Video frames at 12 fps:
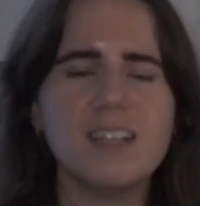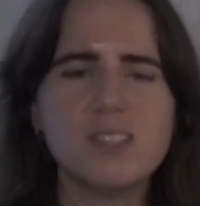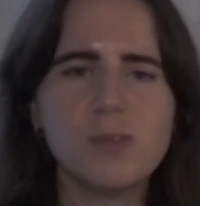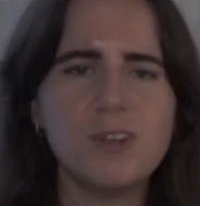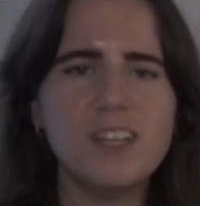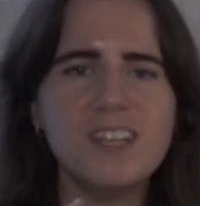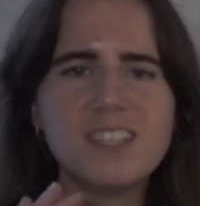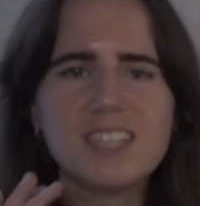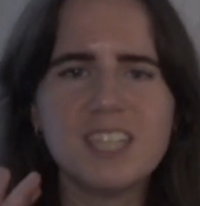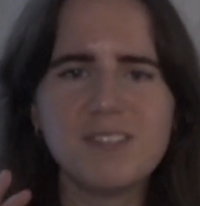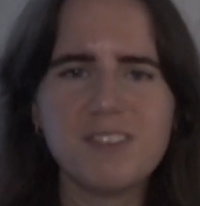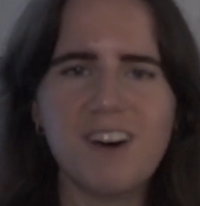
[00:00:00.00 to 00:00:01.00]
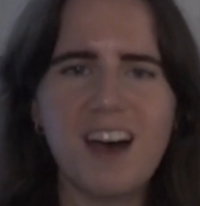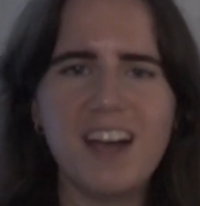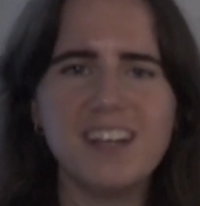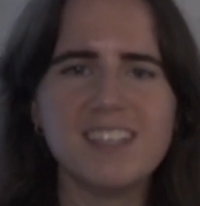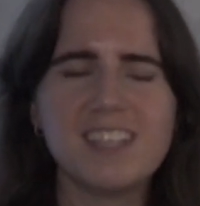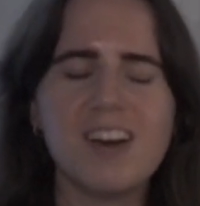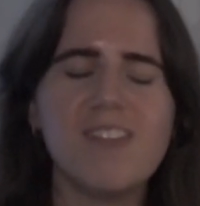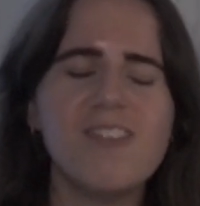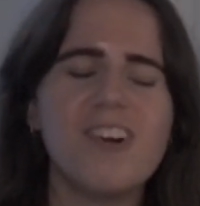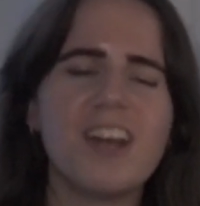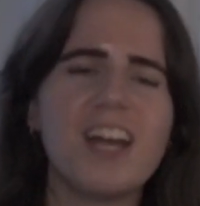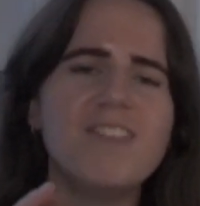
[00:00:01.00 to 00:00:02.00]
so we need to keep in mind that
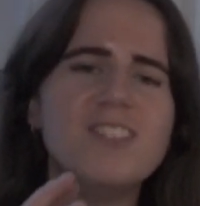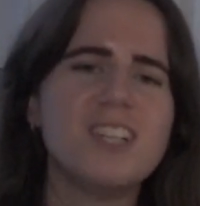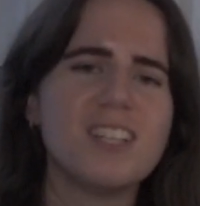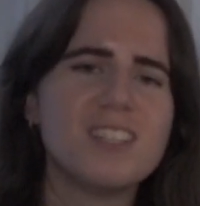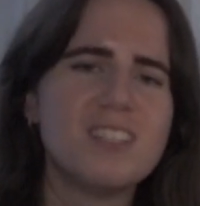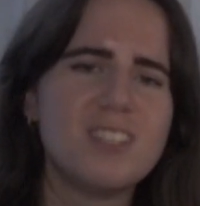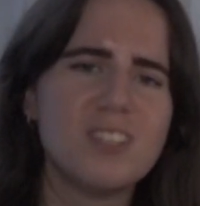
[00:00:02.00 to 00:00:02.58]
what I have just